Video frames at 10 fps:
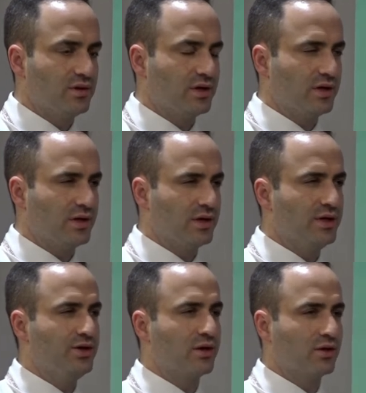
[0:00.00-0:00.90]

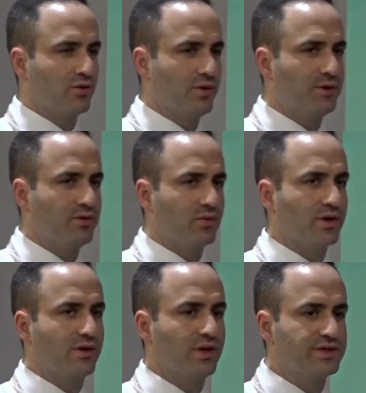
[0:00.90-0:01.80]
Uh, in younger women,
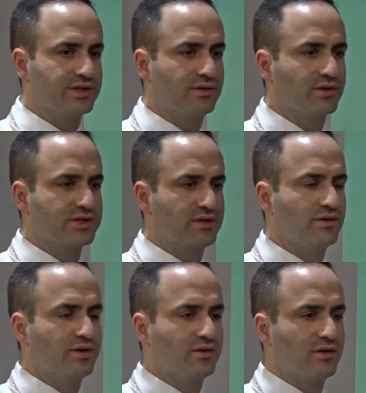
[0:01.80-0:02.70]
where they are
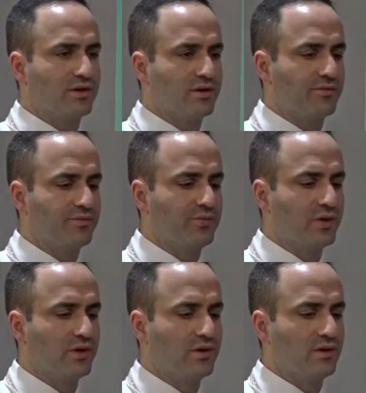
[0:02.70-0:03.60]
still in um,
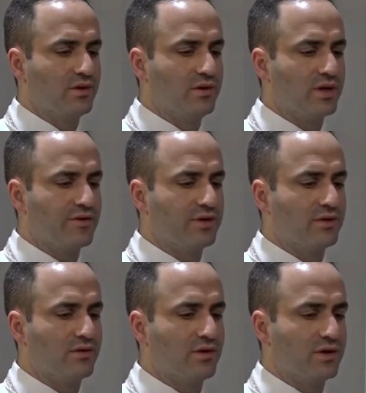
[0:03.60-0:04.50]
having
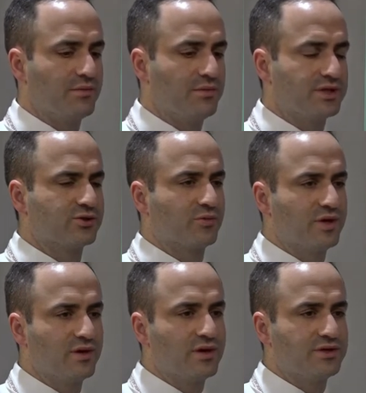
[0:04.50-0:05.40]
their uh, menstrual
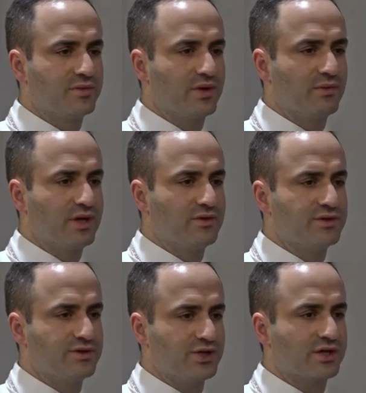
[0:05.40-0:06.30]
periods, we may
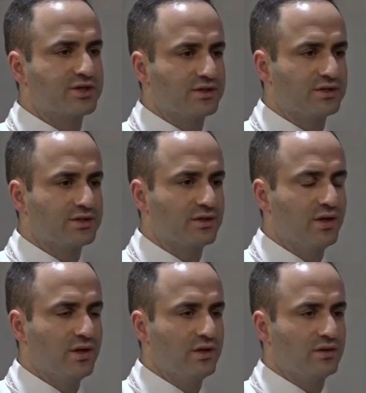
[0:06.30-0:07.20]
use
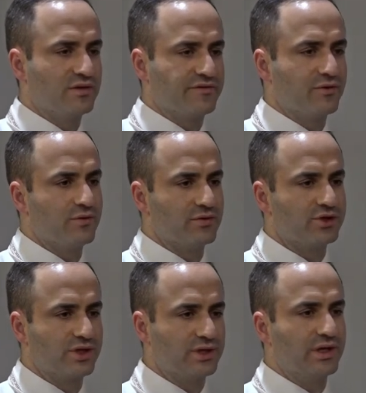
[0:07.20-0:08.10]
injections to further
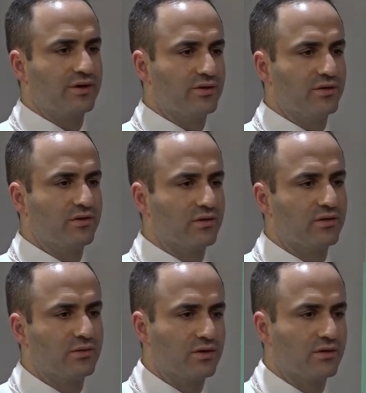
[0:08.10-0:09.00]
shut down their
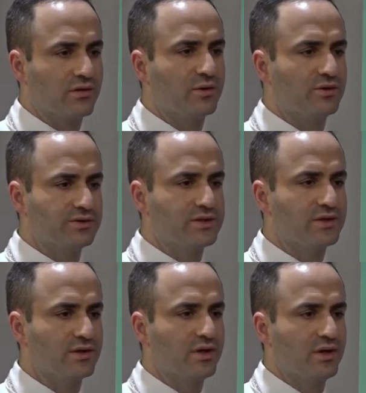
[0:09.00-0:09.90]

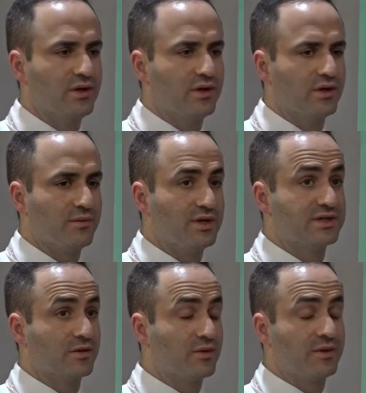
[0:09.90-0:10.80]
hormones. Um, in
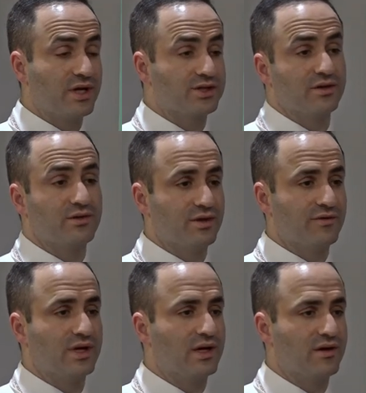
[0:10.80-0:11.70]
some women, actually, they'll
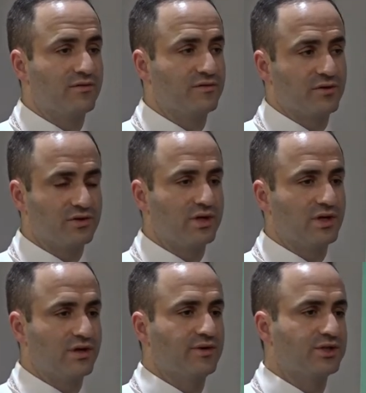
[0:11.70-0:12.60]
even have, if they're
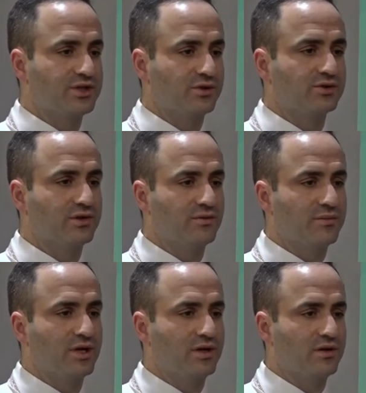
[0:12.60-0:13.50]
done having children, we
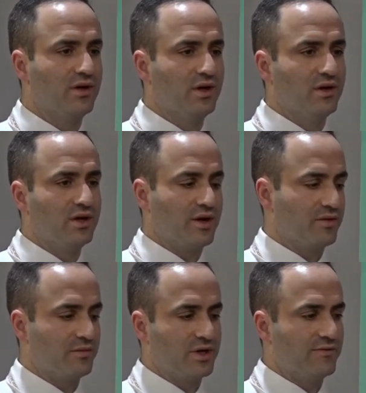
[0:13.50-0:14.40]
may
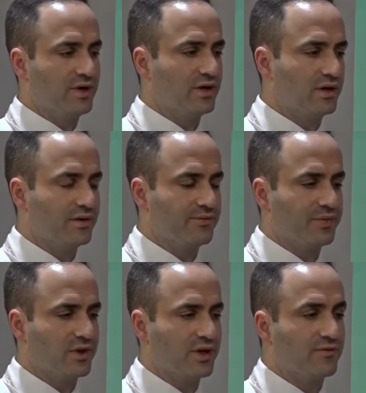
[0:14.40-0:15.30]
have them have a
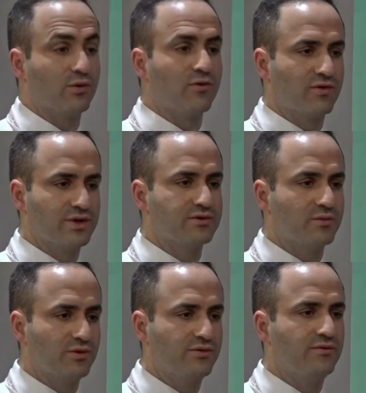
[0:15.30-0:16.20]
um, have their ovaries
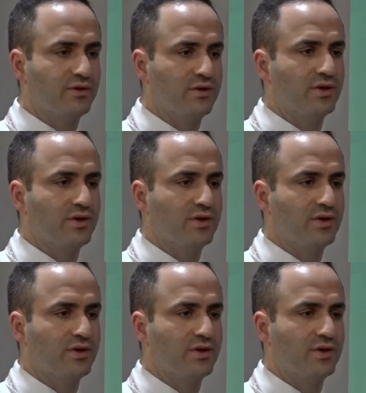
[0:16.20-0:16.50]
removed.